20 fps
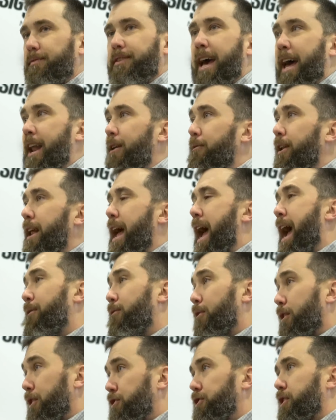kind of an
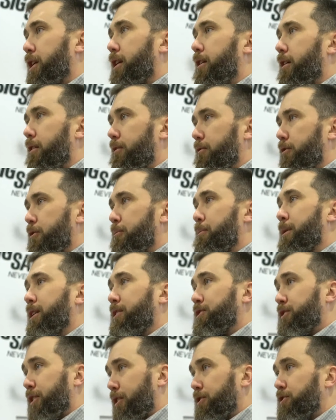average of the
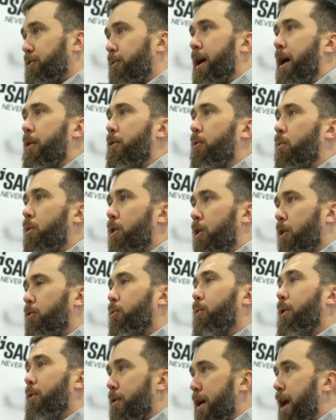militaries around the world,
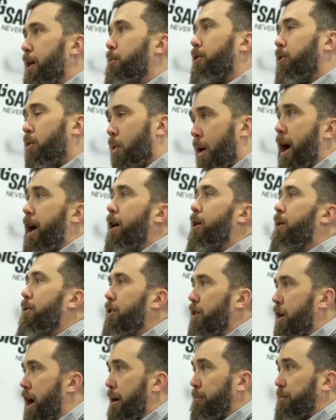what they require of
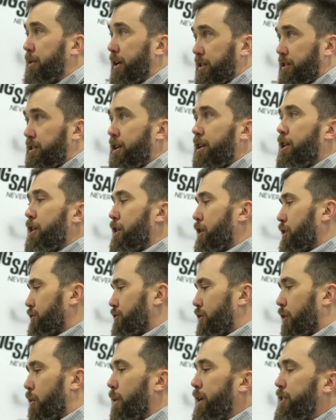their optics.
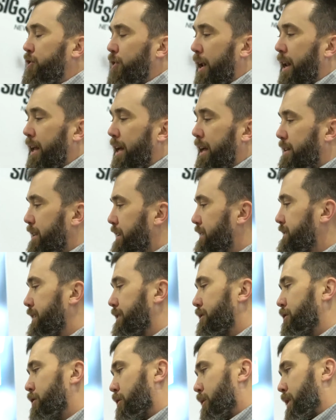So we try to get these
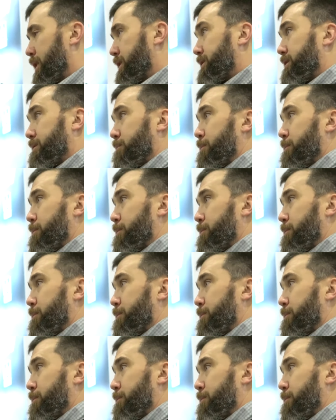in the U.S.